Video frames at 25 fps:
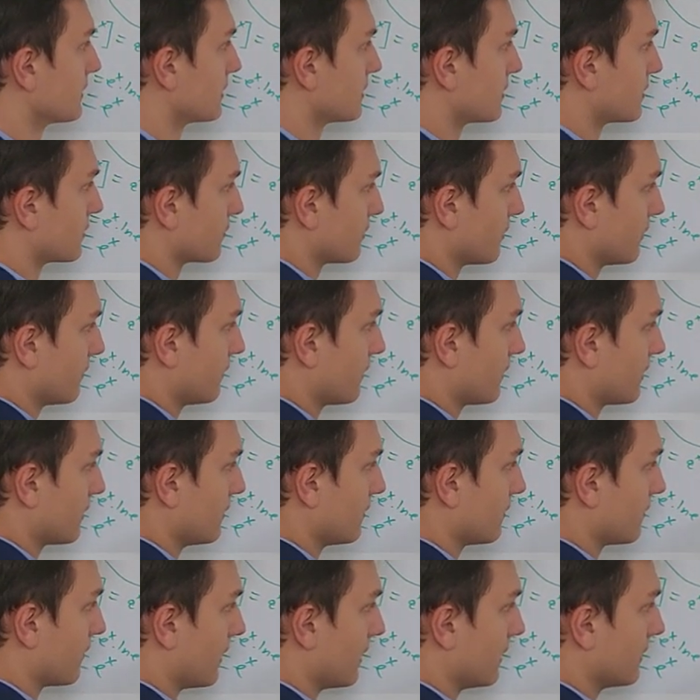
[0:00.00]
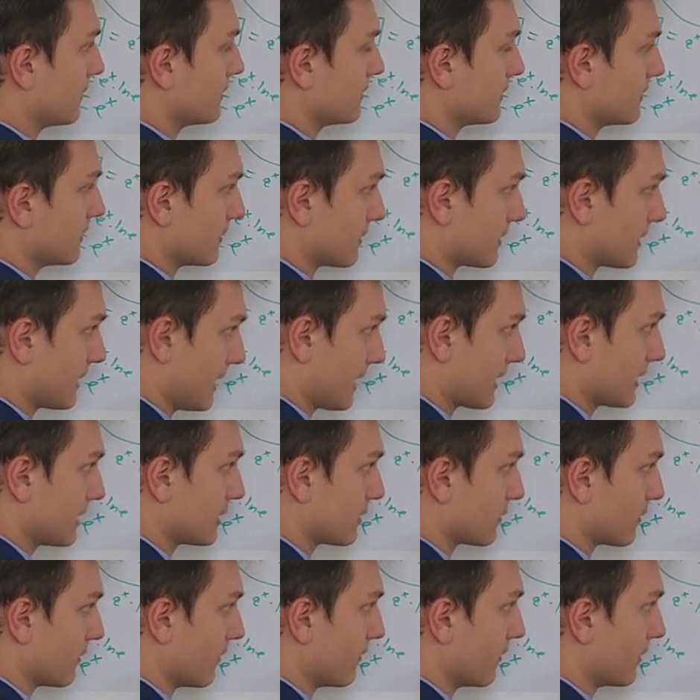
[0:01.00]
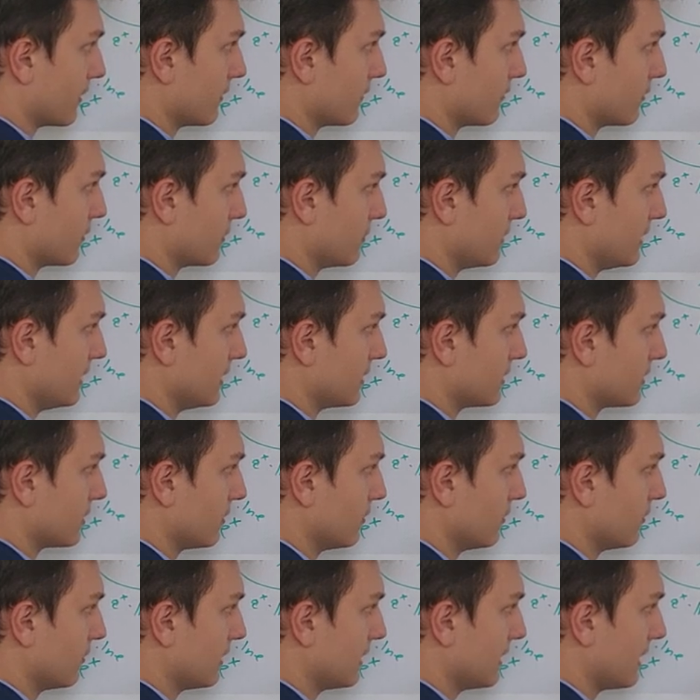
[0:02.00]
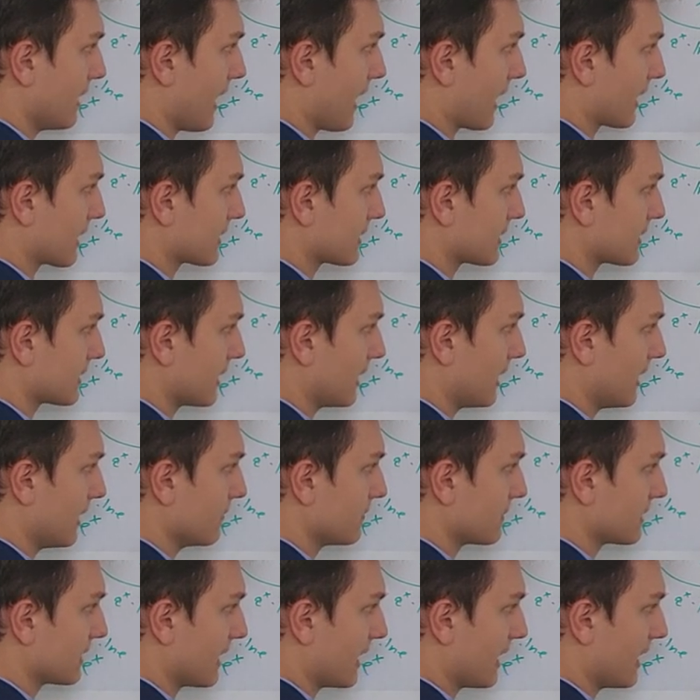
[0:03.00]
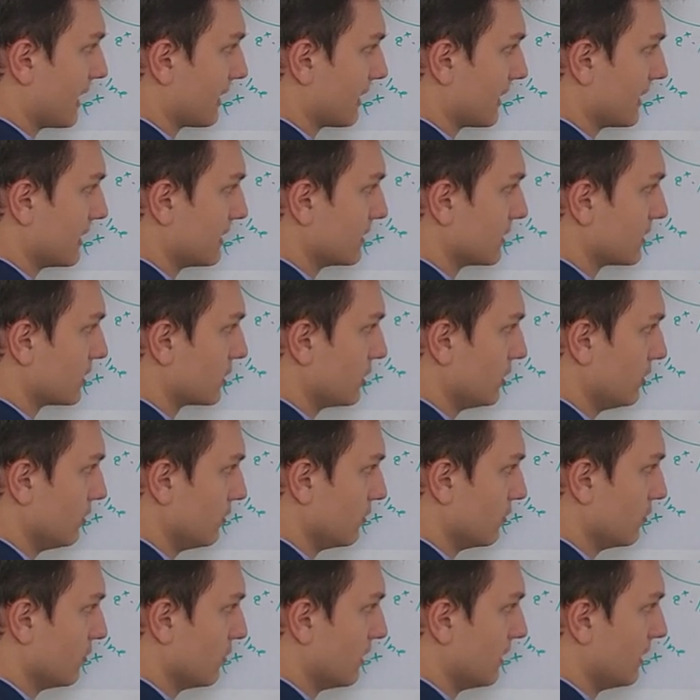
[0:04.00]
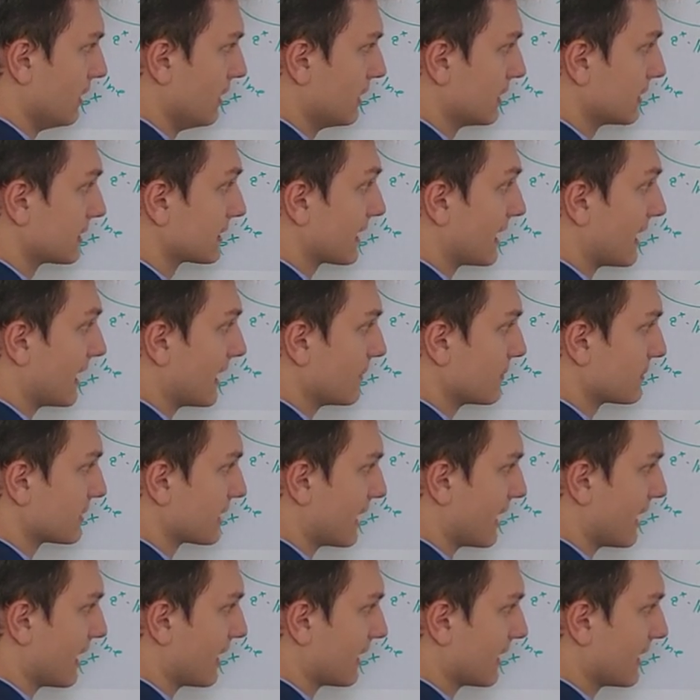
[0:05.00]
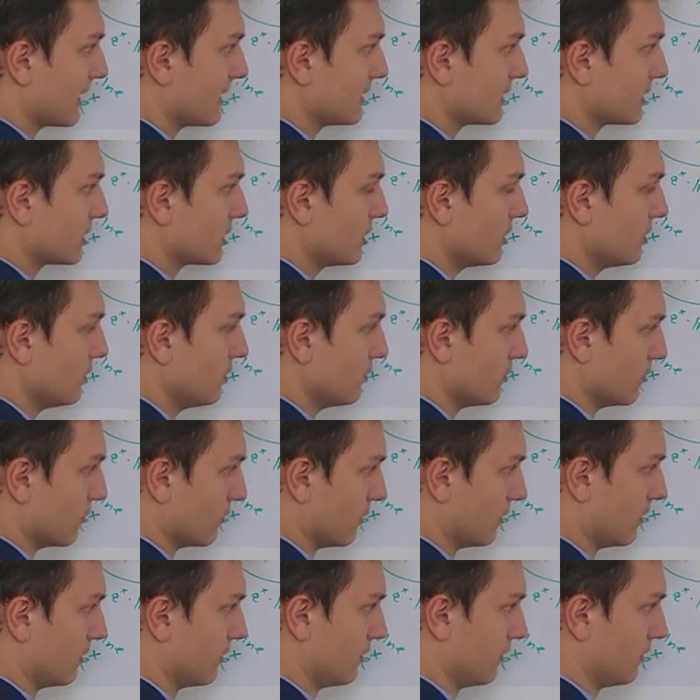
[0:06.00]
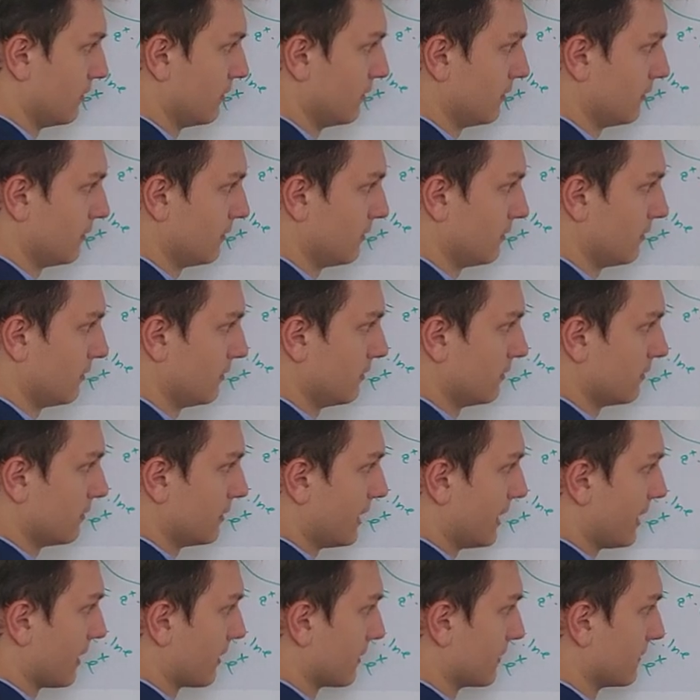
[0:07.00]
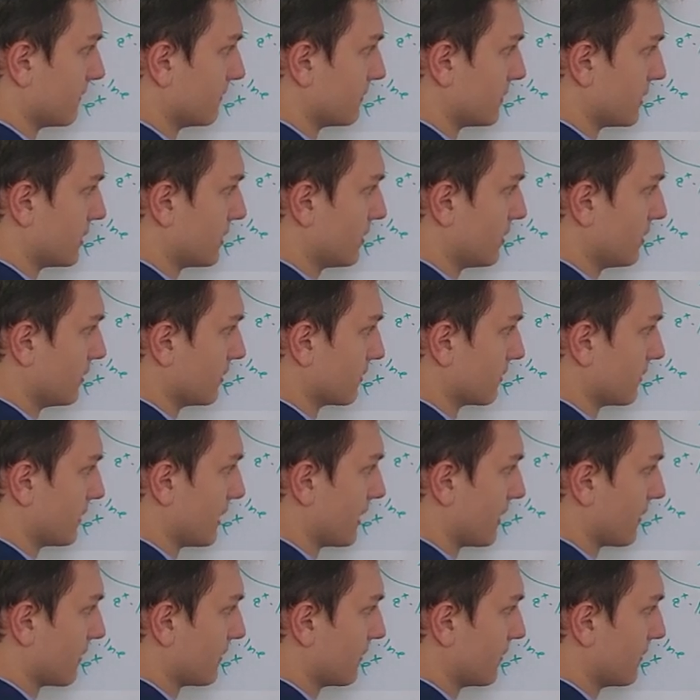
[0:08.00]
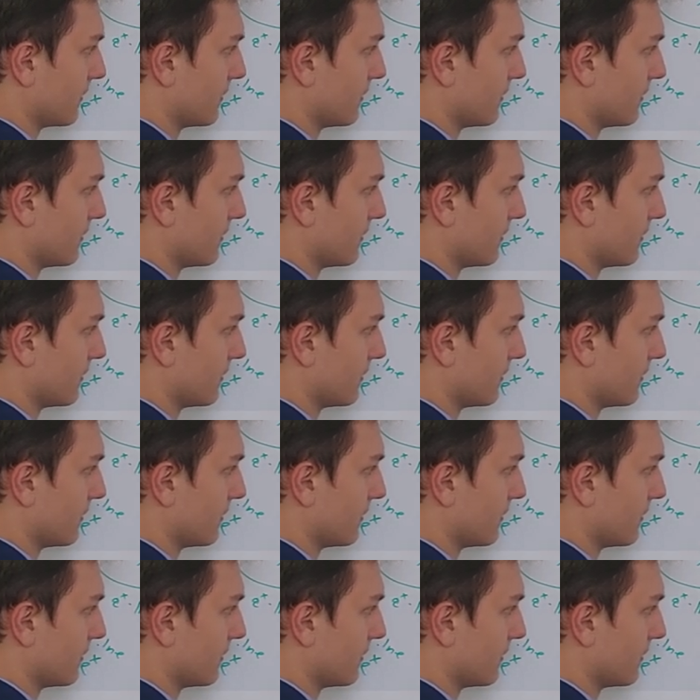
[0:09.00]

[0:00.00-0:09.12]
The derivative, the second derivative would be 2 to the x times ln2 times ln2. ln2, yeah.